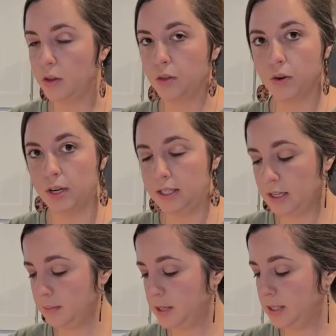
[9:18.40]
3
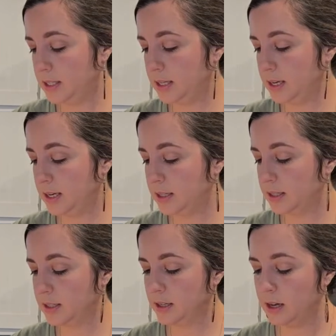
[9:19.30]
cinnamon
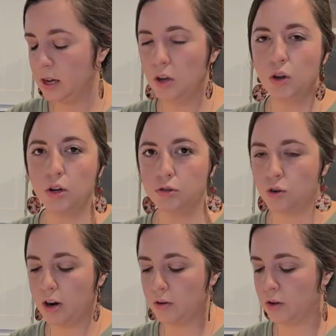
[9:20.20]
sticks. You could use
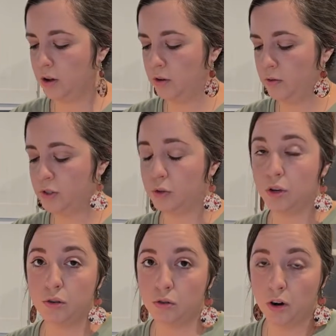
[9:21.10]
ground cloves. You
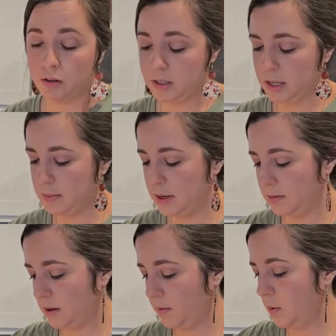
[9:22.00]
could use ground cinnamon
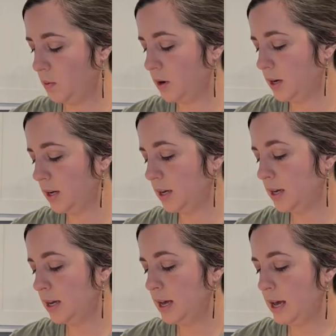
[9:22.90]
if you wanted.
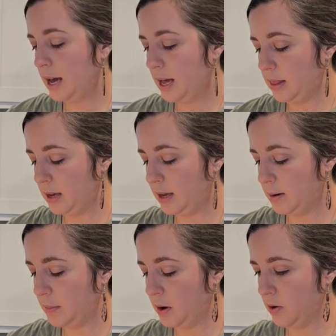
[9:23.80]
And
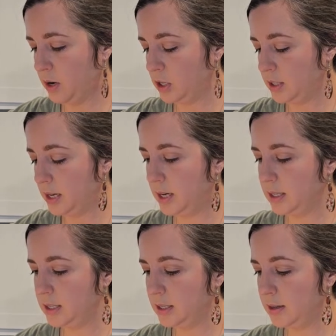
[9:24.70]
then my orange
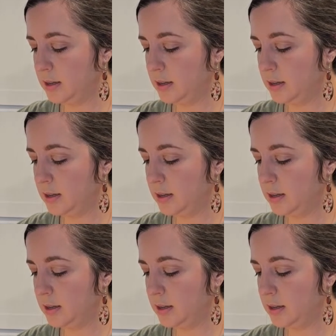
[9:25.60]
zest.